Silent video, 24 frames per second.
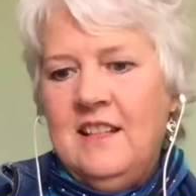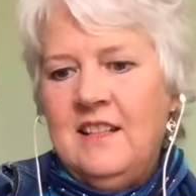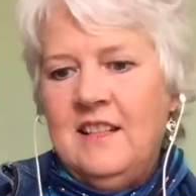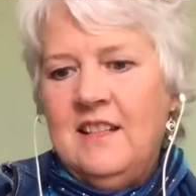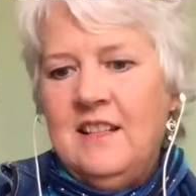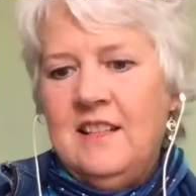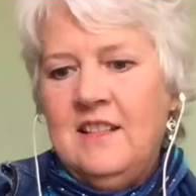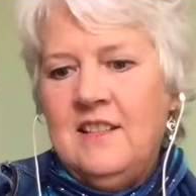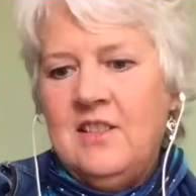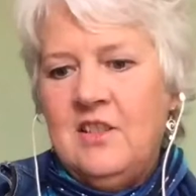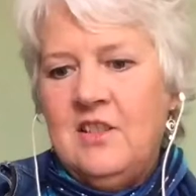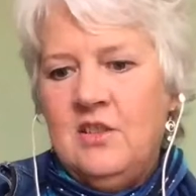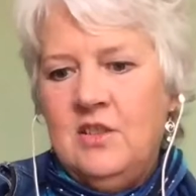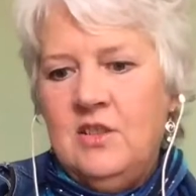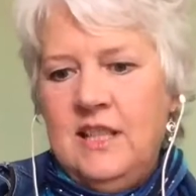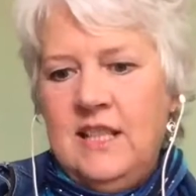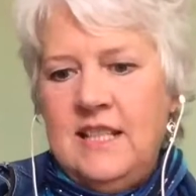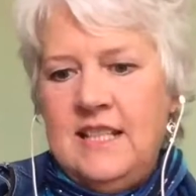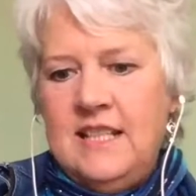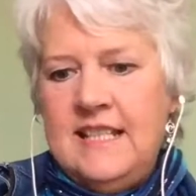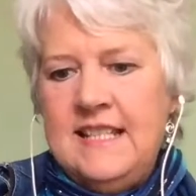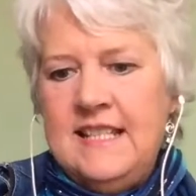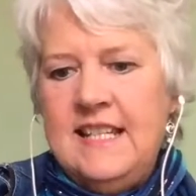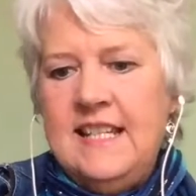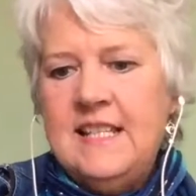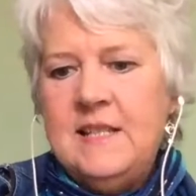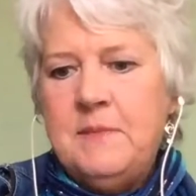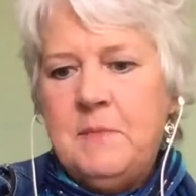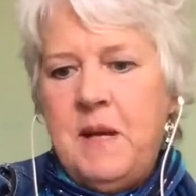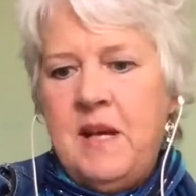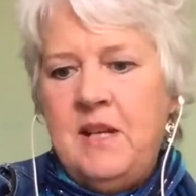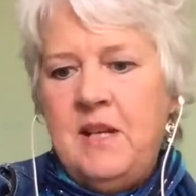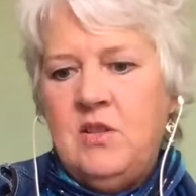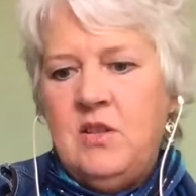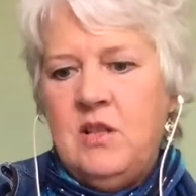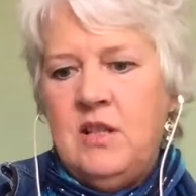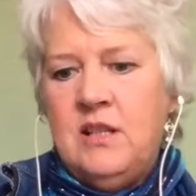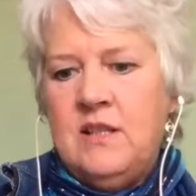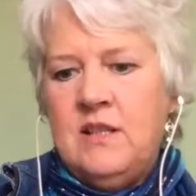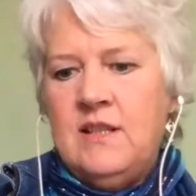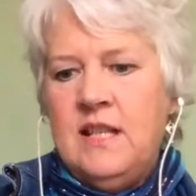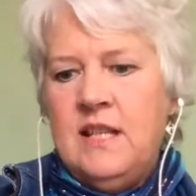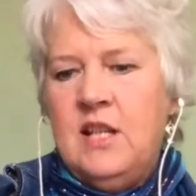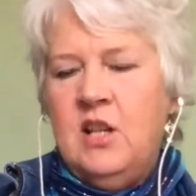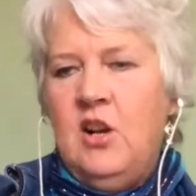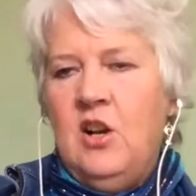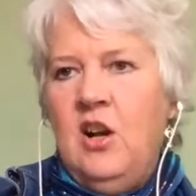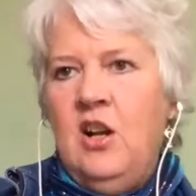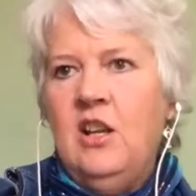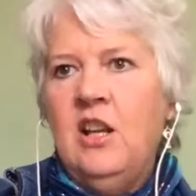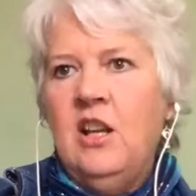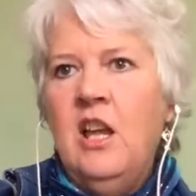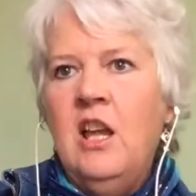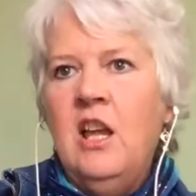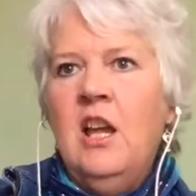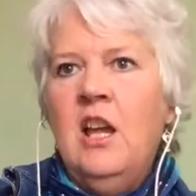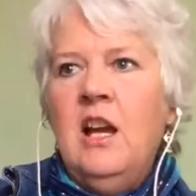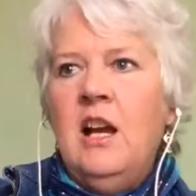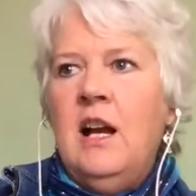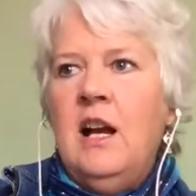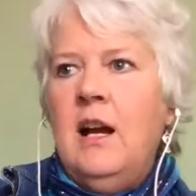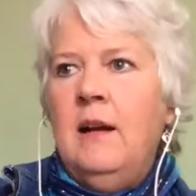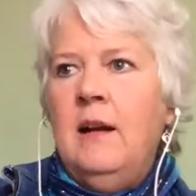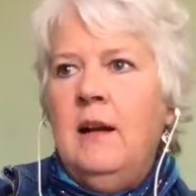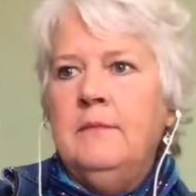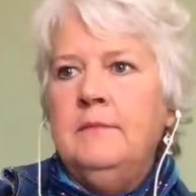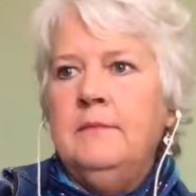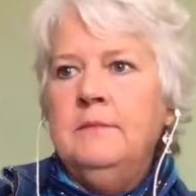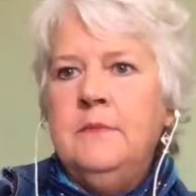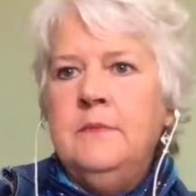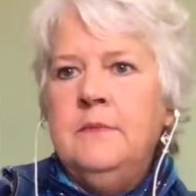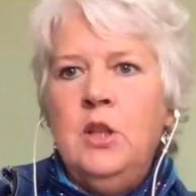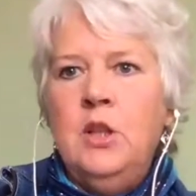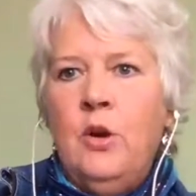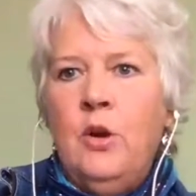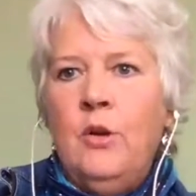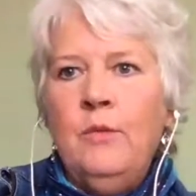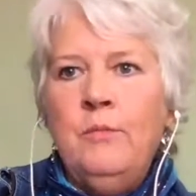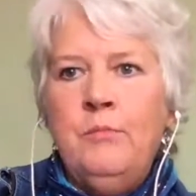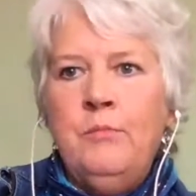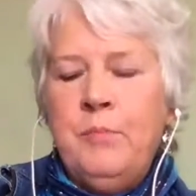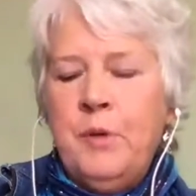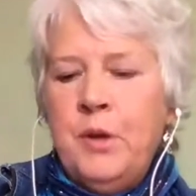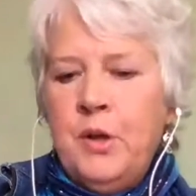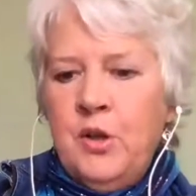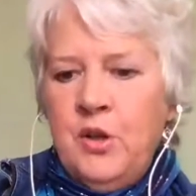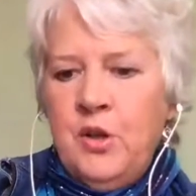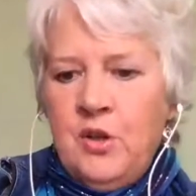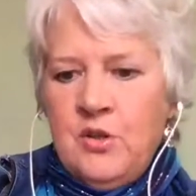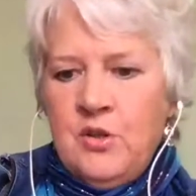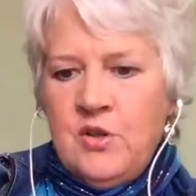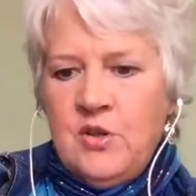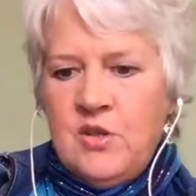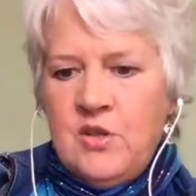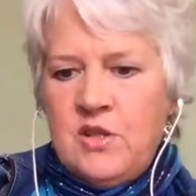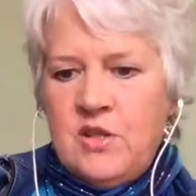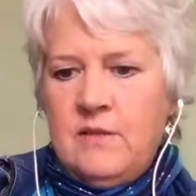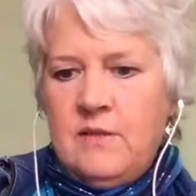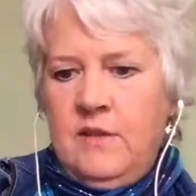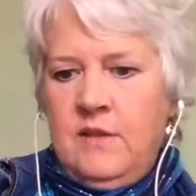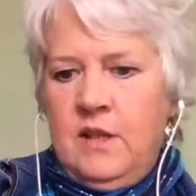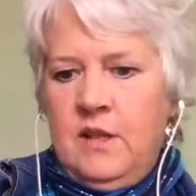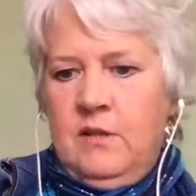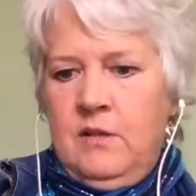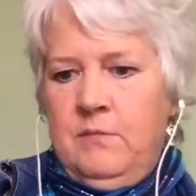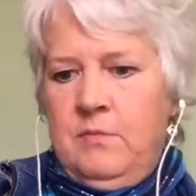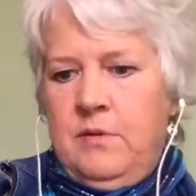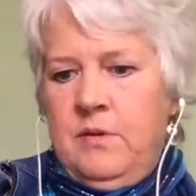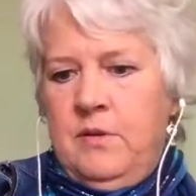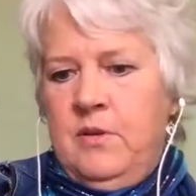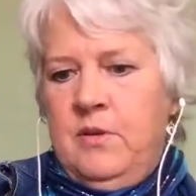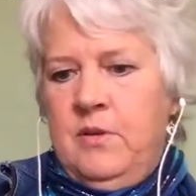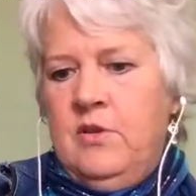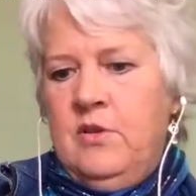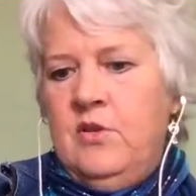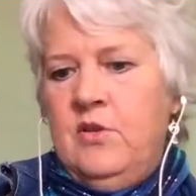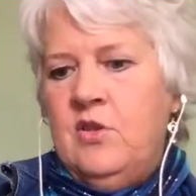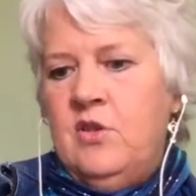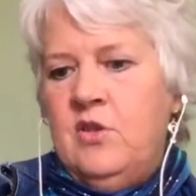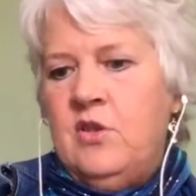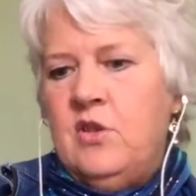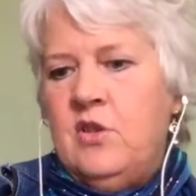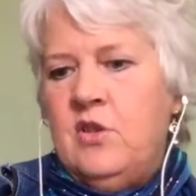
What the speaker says: certainly a disease matrix at all. Burns, severe burns,